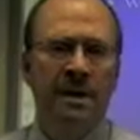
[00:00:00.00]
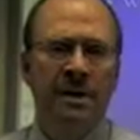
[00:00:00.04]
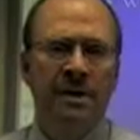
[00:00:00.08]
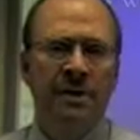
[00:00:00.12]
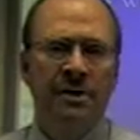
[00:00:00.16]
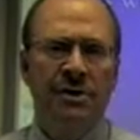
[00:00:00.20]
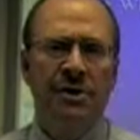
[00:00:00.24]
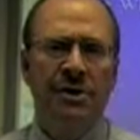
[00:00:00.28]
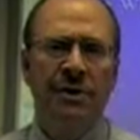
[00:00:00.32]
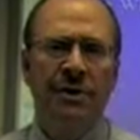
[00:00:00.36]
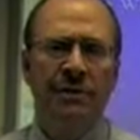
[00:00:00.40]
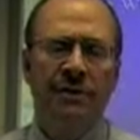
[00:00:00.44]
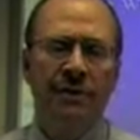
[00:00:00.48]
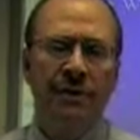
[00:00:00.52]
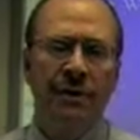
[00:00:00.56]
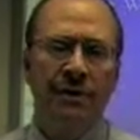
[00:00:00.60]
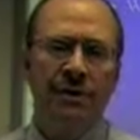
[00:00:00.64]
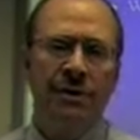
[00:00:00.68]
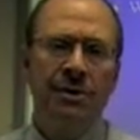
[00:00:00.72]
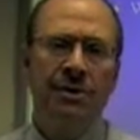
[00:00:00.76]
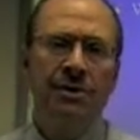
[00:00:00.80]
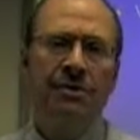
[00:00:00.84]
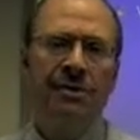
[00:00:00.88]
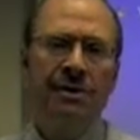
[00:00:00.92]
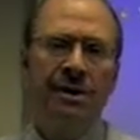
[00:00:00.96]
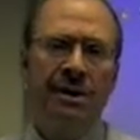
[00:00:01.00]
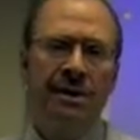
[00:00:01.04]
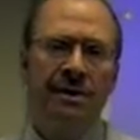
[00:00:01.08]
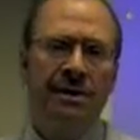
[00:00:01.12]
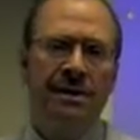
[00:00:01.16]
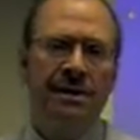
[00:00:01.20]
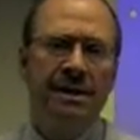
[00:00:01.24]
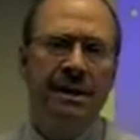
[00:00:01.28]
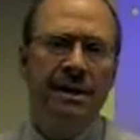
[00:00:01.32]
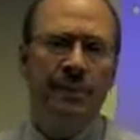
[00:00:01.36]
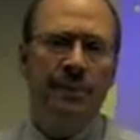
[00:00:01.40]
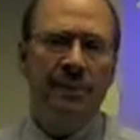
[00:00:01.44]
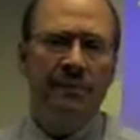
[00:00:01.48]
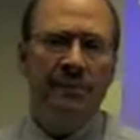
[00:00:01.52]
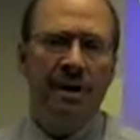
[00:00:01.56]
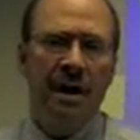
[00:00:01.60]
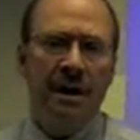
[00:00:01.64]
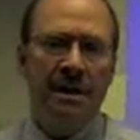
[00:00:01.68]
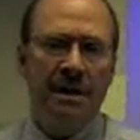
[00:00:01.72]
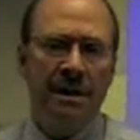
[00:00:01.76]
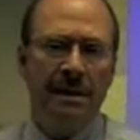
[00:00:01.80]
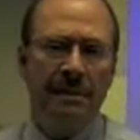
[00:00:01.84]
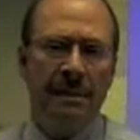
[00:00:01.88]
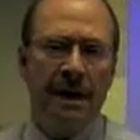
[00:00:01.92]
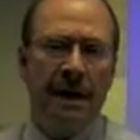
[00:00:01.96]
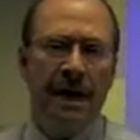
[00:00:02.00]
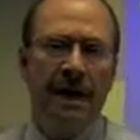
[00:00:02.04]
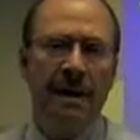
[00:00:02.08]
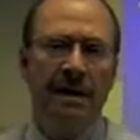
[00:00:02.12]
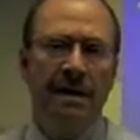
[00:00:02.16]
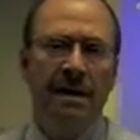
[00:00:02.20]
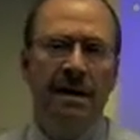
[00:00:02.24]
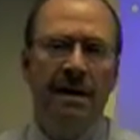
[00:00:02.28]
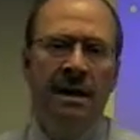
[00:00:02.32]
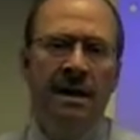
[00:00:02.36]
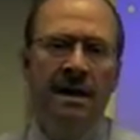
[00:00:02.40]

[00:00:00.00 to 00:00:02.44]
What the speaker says: So the first two skills that we've talked about